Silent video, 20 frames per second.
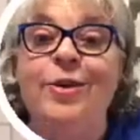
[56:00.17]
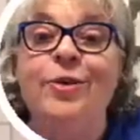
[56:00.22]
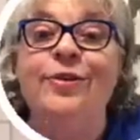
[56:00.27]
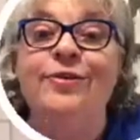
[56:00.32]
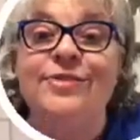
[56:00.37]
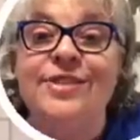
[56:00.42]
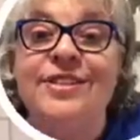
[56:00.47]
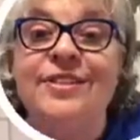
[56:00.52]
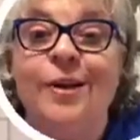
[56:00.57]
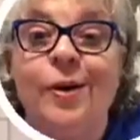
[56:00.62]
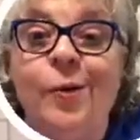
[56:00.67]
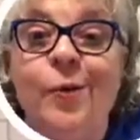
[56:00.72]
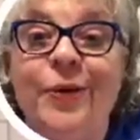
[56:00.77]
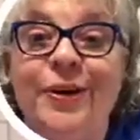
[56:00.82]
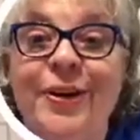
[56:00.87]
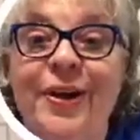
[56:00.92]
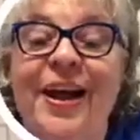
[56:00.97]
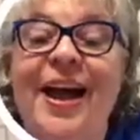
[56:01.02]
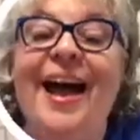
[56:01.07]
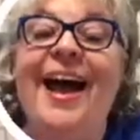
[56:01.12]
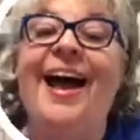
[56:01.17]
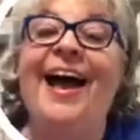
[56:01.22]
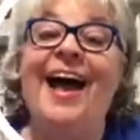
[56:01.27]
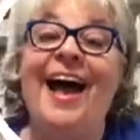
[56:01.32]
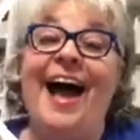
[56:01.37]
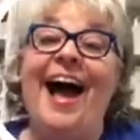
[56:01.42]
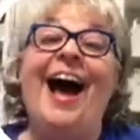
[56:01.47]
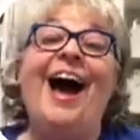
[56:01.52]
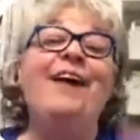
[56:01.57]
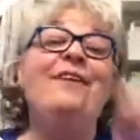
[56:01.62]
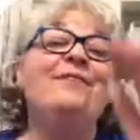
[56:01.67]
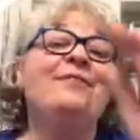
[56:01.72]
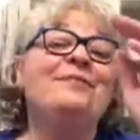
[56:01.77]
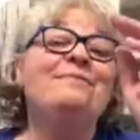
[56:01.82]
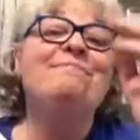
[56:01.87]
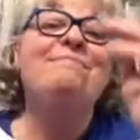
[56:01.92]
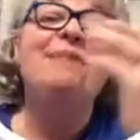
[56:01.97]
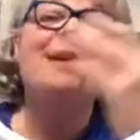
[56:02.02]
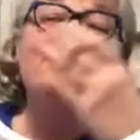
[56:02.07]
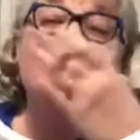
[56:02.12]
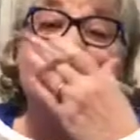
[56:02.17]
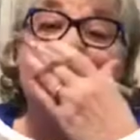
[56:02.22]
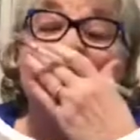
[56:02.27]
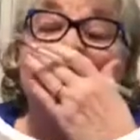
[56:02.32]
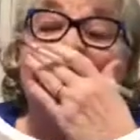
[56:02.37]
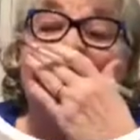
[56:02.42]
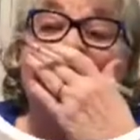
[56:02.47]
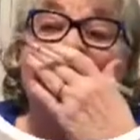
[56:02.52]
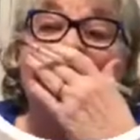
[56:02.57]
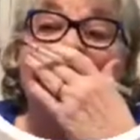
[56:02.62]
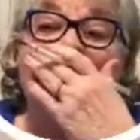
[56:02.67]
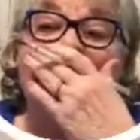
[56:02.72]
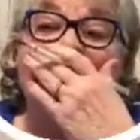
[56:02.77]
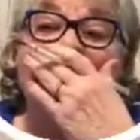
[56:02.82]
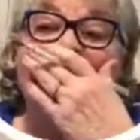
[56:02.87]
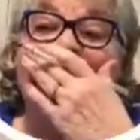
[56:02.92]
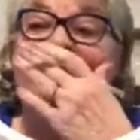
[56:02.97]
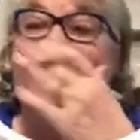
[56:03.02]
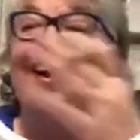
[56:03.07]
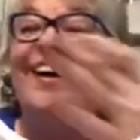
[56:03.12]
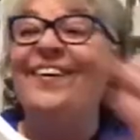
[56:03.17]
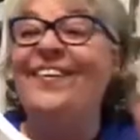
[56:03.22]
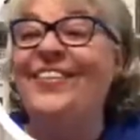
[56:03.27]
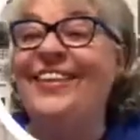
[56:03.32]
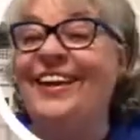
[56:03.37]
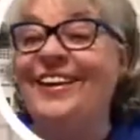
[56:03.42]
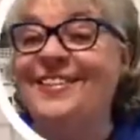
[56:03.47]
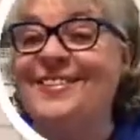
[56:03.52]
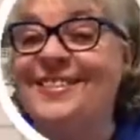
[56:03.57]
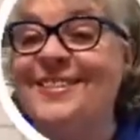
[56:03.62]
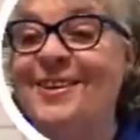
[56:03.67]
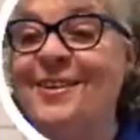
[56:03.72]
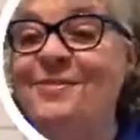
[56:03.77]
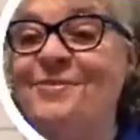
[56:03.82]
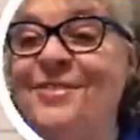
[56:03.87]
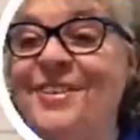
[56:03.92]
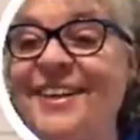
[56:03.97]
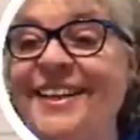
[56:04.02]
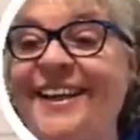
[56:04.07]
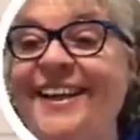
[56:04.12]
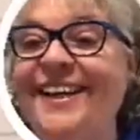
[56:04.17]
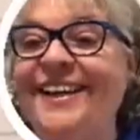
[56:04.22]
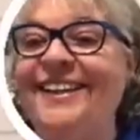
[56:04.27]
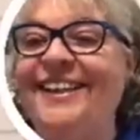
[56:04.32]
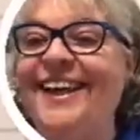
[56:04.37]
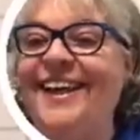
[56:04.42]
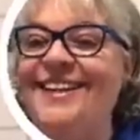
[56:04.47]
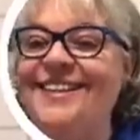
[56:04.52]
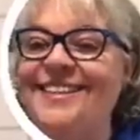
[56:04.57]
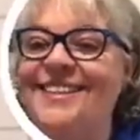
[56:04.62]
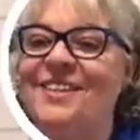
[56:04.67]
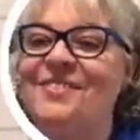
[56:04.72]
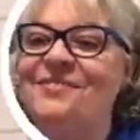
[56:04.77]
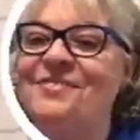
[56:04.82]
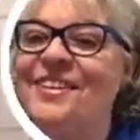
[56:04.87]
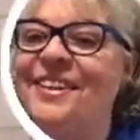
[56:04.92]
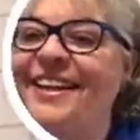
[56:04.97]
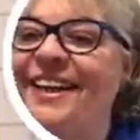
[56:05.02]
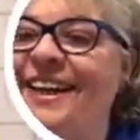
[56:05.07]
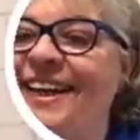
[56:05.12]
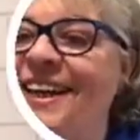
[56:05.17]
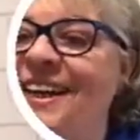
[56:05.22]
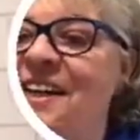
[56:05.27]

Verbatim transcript: to have stuck one on. I remember that now. Oh, that is so funny. That is so funny.